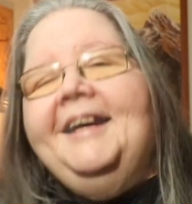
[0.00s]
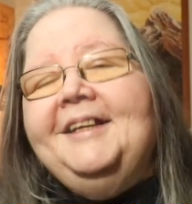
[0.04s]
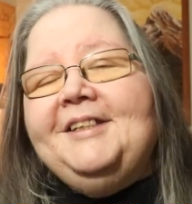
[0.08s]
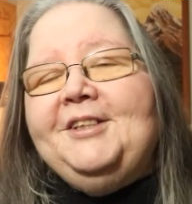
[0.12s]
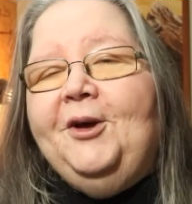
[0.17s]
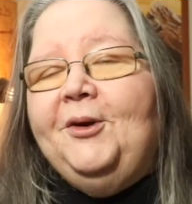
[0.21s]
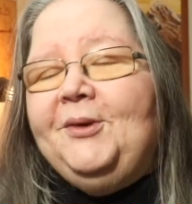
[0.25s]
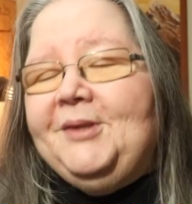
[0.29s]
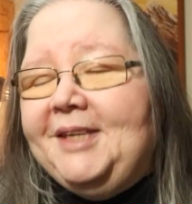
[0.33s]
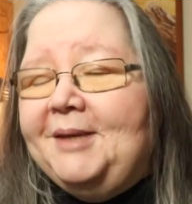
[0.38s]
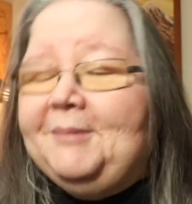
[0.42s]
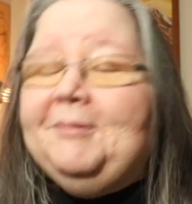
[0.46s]

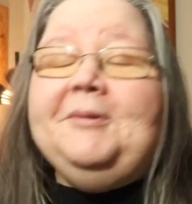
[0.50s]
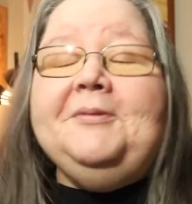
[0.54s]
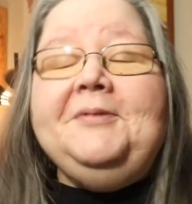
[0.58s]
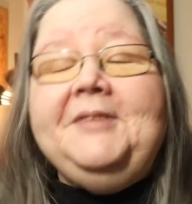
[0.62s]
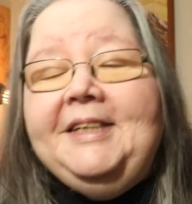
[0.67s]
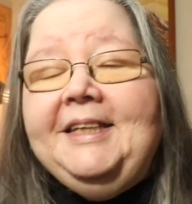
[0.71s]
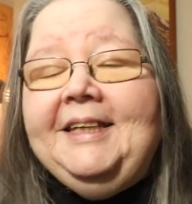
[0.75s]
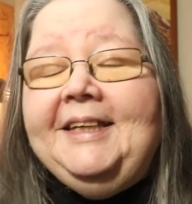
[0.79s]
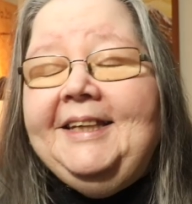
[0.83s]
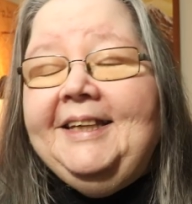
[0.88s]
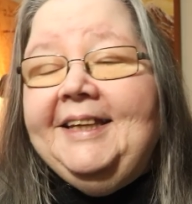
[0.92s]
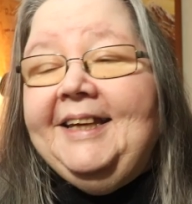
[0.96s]
So some of
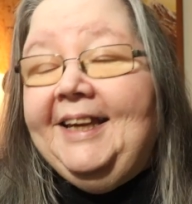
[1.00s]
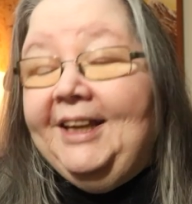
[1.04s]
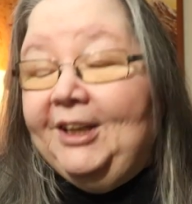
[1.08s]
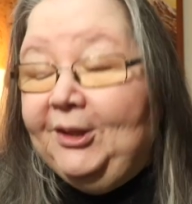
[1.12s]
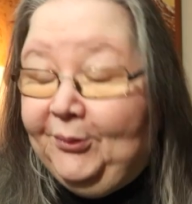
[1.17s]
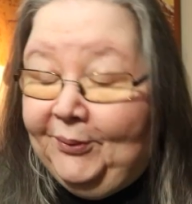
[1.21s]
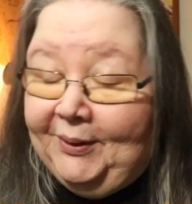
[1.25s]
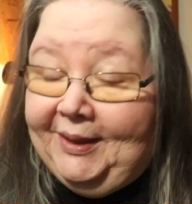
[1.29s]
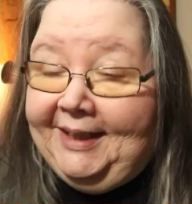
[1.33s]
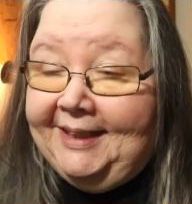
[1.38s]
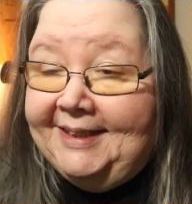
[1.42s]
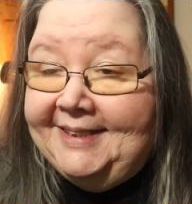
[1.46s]
the
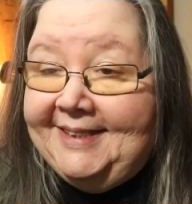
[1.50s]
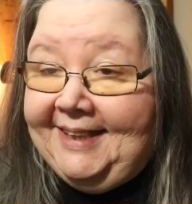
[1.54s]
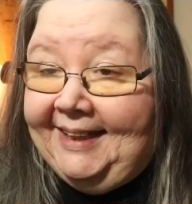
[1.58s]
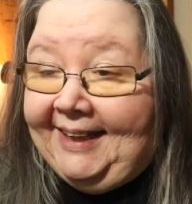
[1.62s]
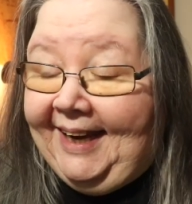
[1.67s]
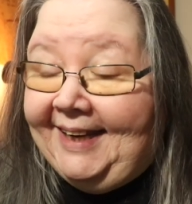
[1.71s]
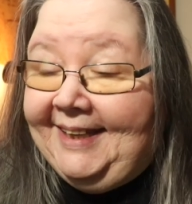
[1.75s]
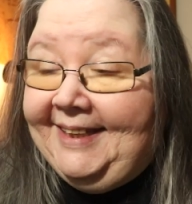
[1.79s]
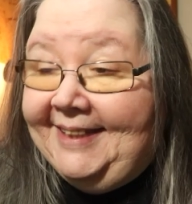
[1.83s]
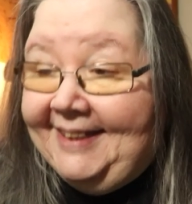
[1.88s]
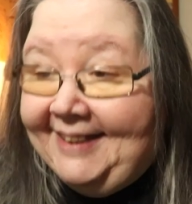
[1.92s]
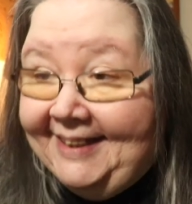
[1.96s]
ingredients that
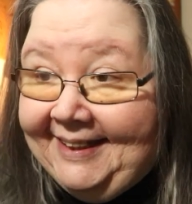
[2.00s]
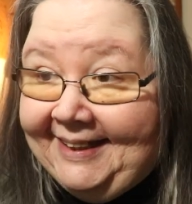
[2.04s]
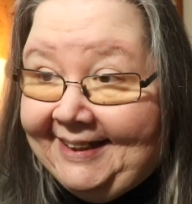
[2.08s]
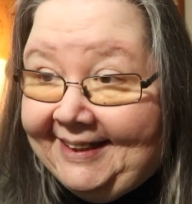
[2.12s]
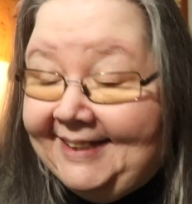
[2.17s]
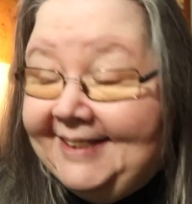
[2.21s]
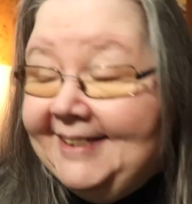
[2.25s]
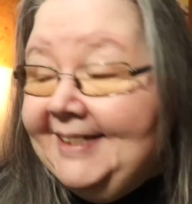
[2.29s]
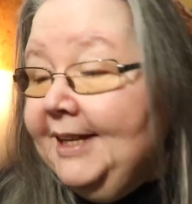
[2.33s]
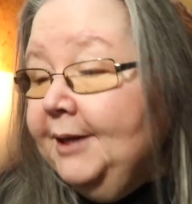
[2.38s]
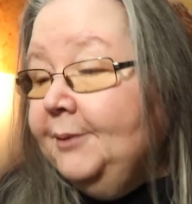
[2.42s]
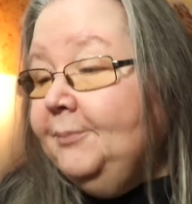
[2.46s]
I
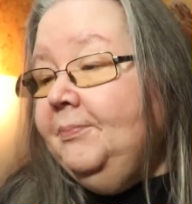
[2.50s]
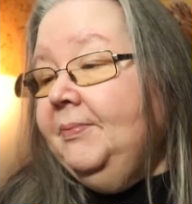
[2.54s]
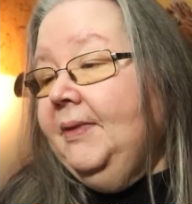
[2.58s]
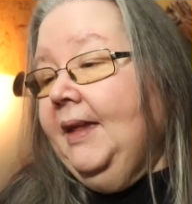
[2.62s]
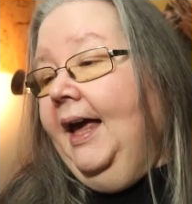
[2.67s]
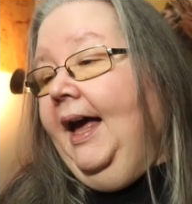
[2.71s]
need